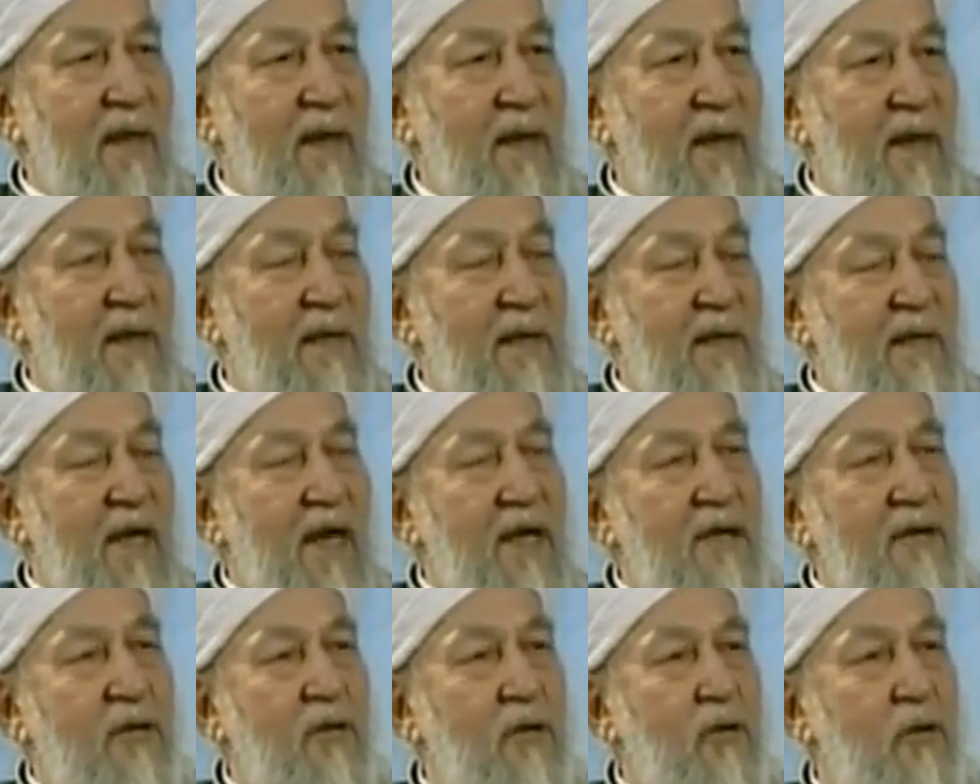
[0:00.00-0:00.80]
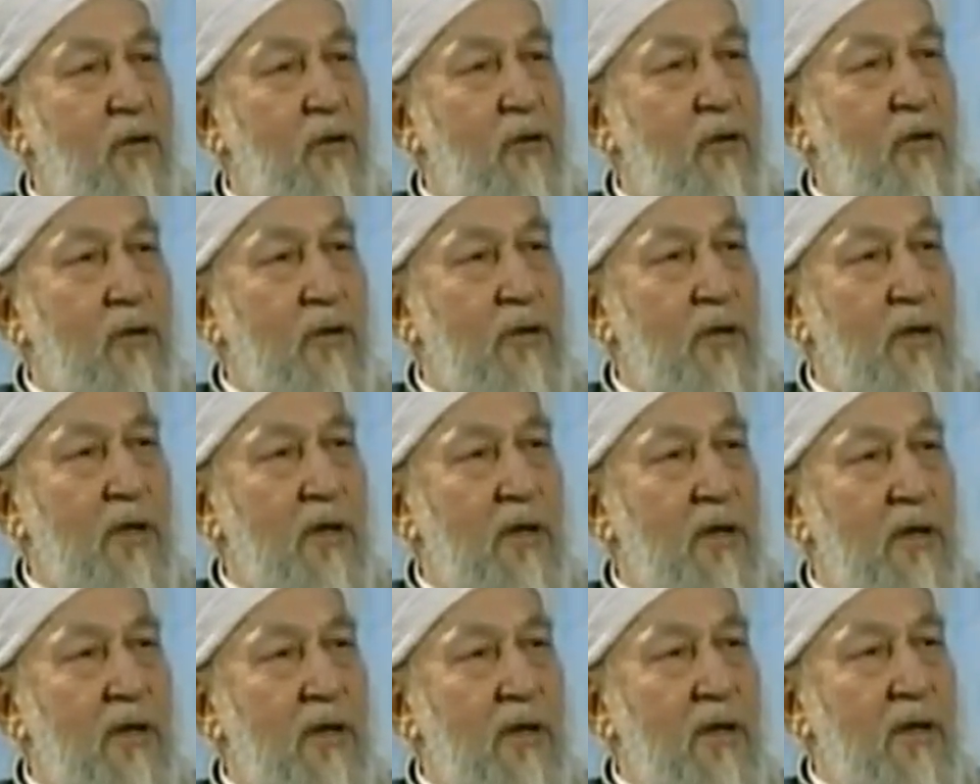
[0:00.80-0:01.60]
and that shows
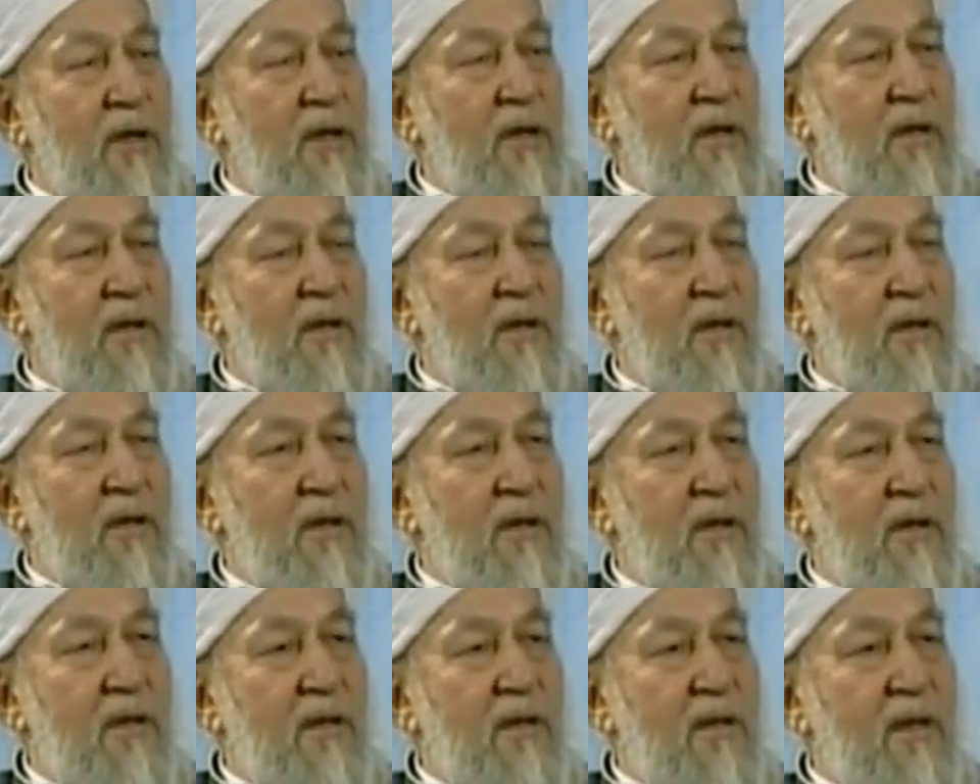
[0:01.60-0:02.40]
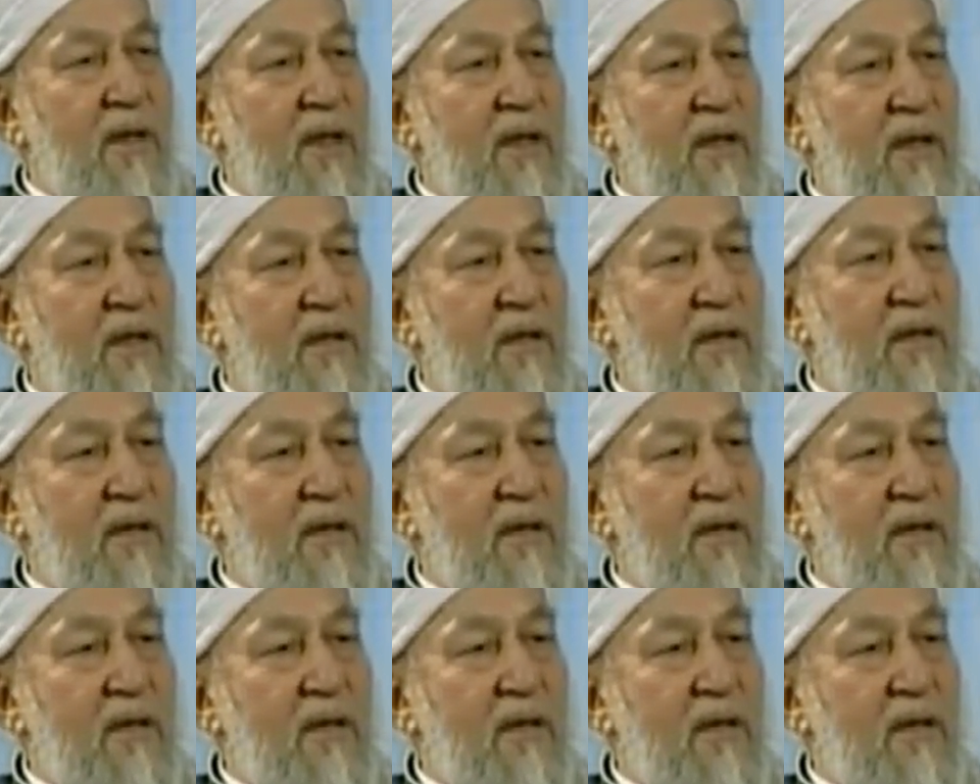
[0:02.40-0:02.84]
that